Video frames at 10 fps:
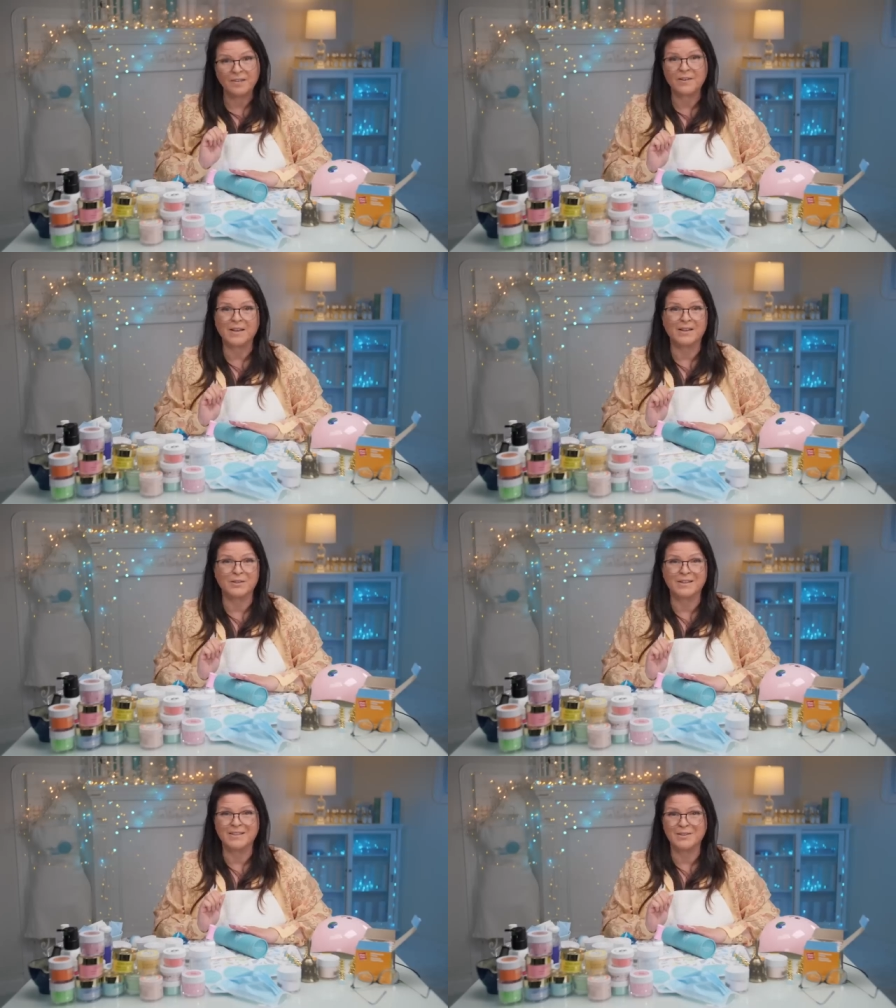the
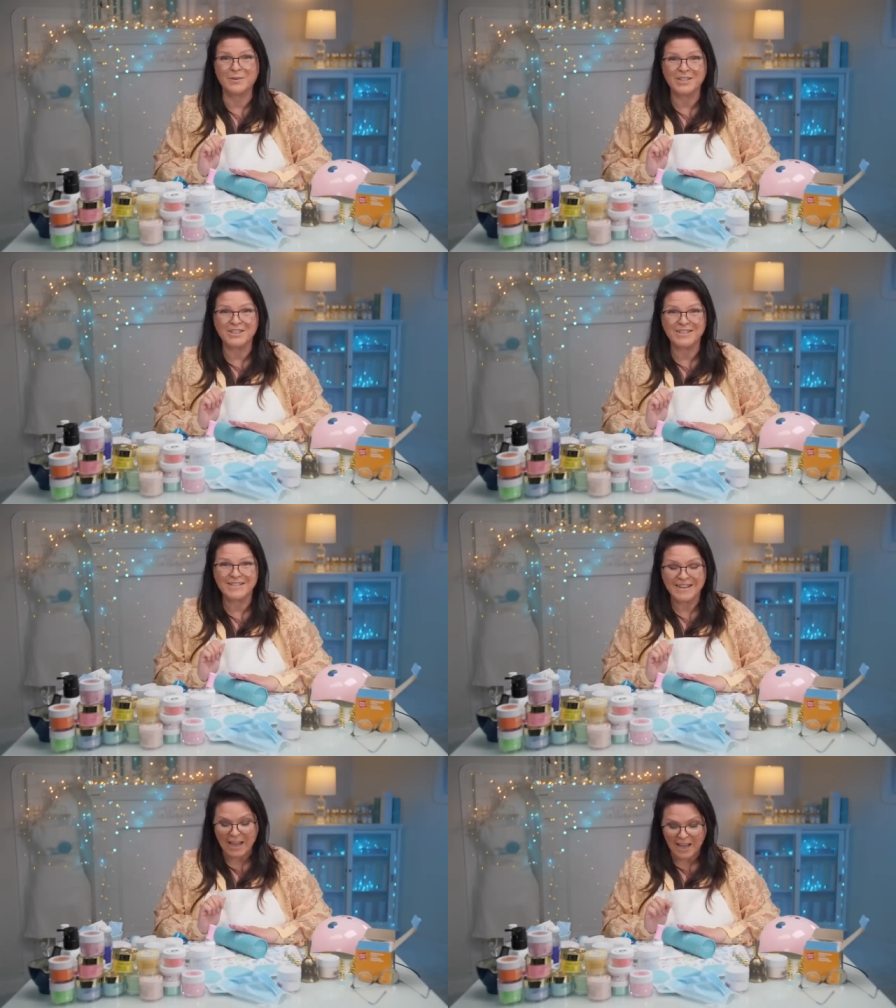color is
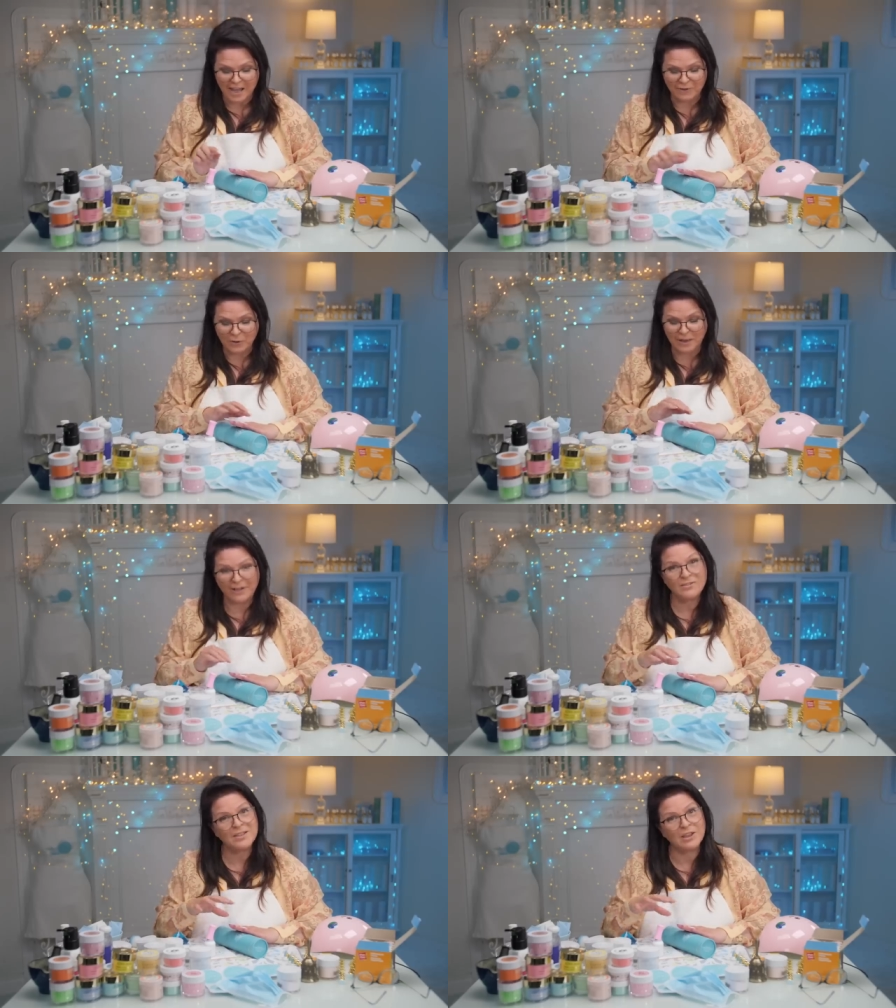gorgeous. If you
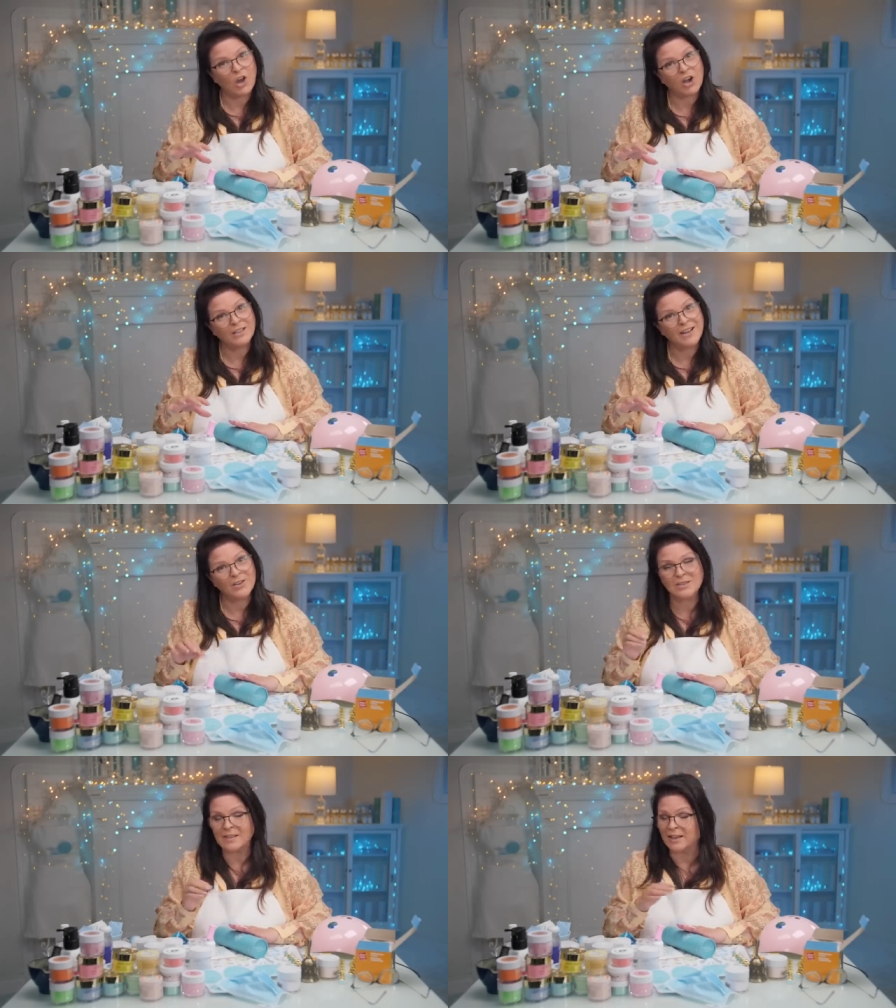love long
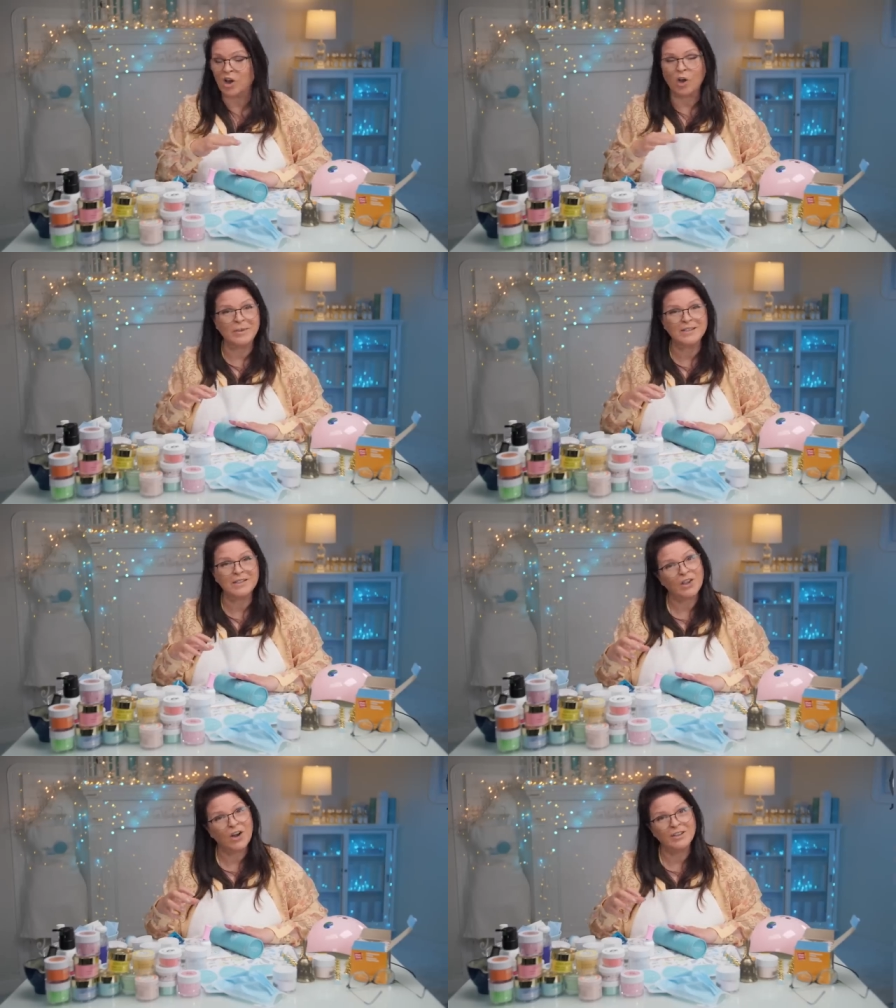nails like almond
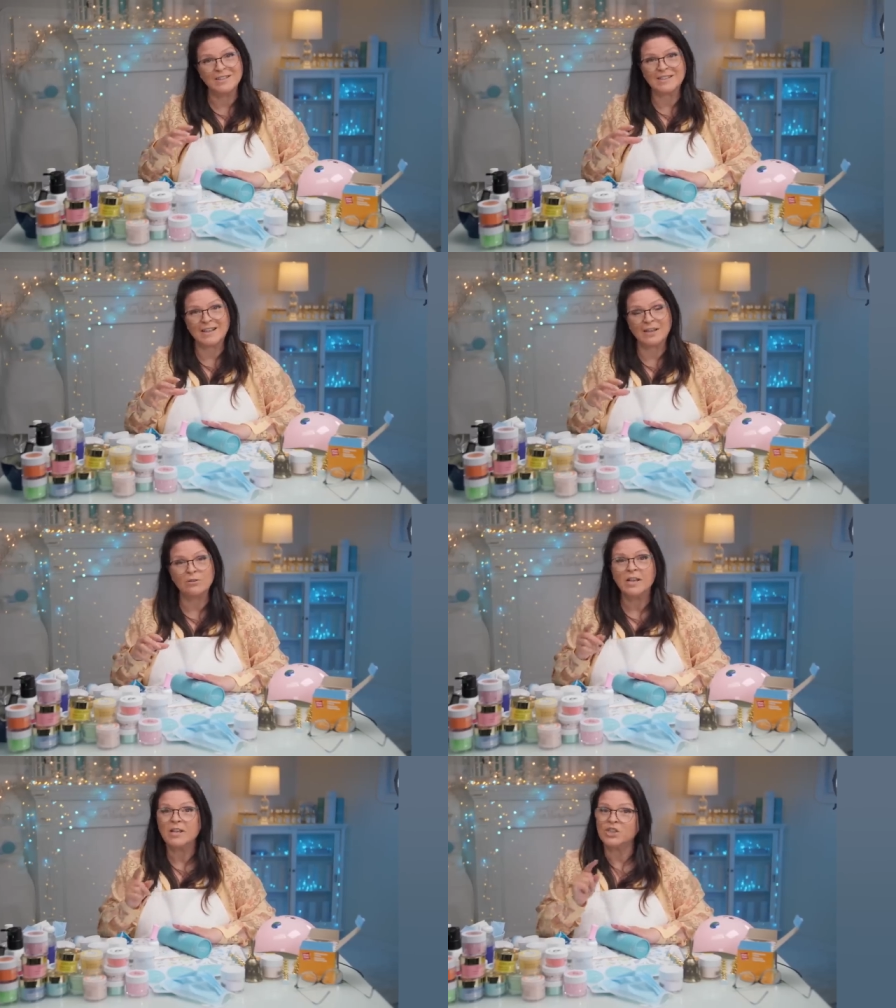long and stiletto,